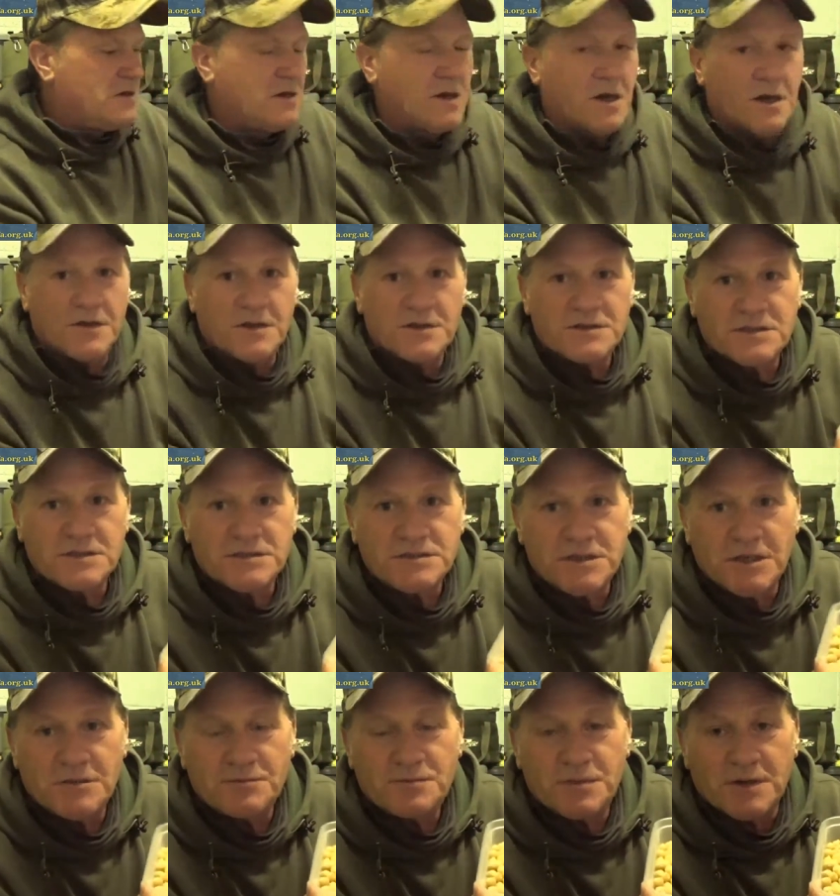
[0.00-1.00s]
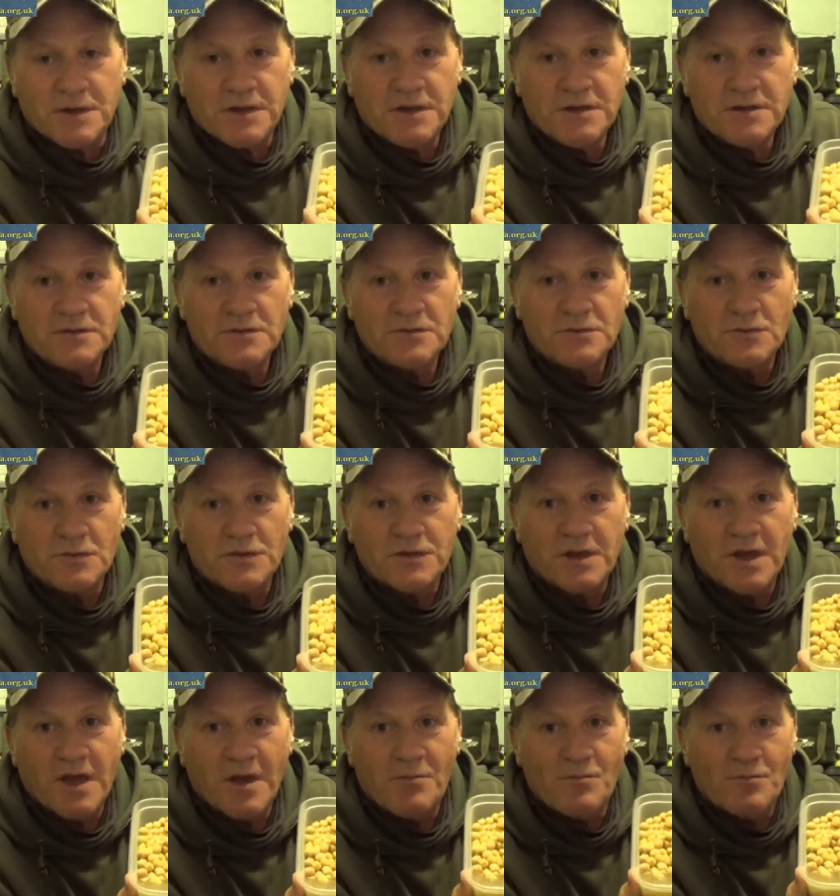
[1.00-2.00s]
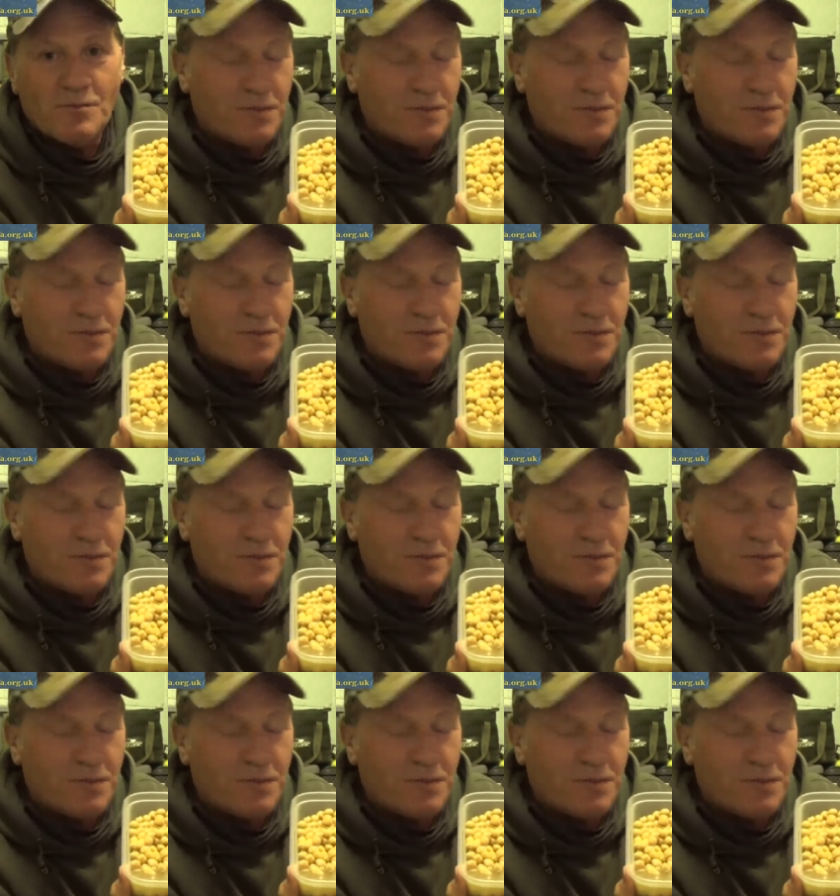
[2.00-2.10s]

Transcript: And this is chickpea with hemp.